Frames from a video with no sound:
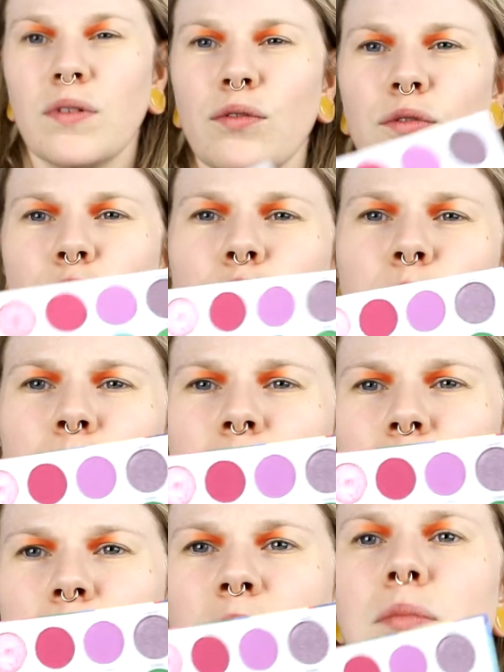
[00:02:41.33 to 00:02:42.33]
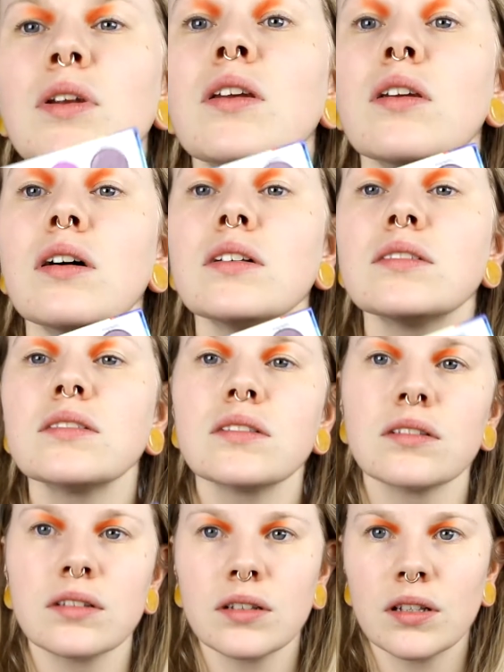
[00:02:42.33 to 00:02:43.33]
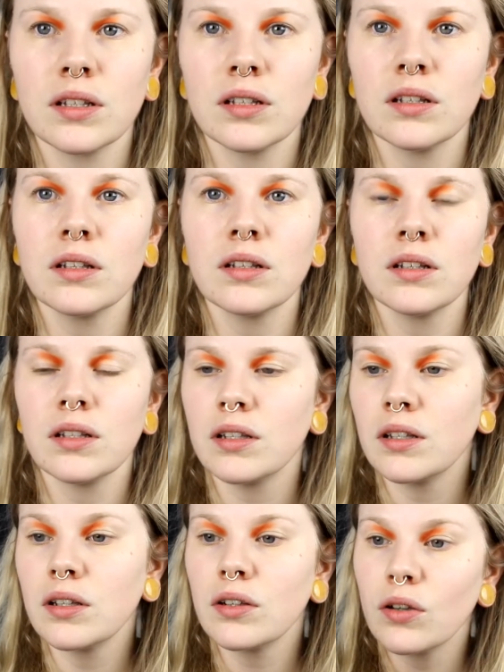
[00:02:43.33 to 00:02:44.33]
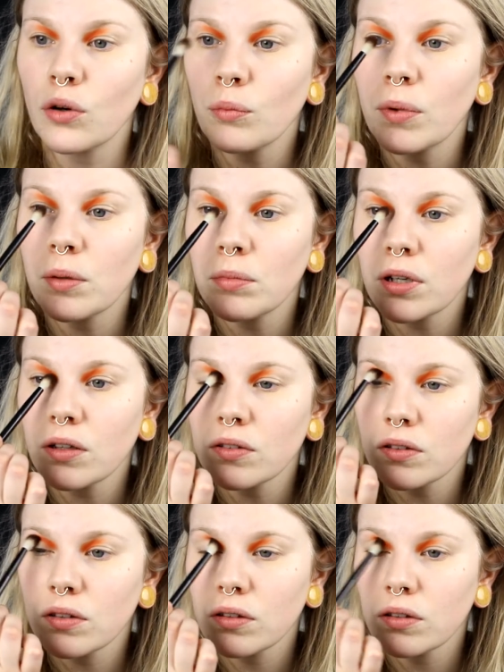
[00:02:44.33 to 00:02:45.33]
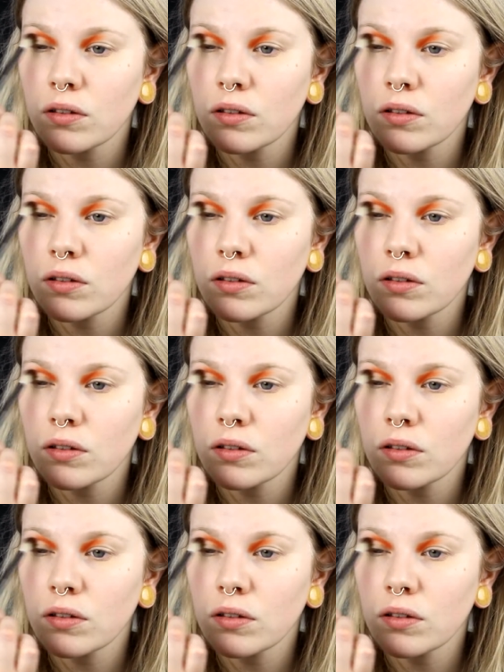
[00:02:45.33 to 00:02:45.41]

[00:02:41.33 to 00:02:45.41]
thought, but maybe not. No, maybe not.